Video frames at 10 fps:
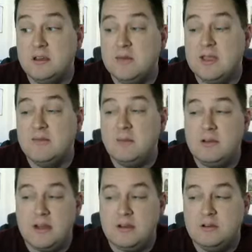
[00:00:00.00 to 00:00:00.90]
we haven't been
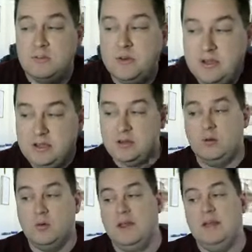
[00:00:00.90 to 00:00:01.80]
allowed to put in
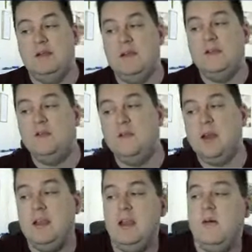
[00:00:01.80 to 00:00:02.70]
grades as of
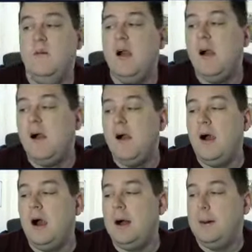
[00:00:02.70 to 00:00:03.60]
right now.
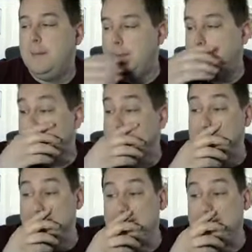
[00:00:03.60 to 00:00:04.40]
Because the